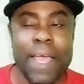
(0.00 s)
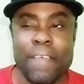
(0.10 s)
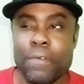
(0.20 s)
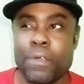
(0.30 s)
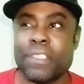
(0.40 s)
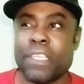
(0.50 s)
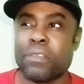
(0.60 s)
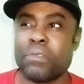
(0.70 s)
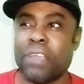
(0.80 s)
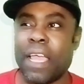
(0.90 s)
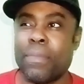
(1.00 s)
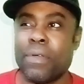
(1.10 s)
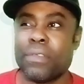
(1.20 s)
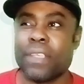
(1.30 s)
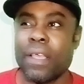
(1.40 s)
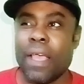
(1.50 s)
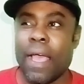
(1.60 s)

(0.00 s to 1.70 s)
my viewers and subscribers.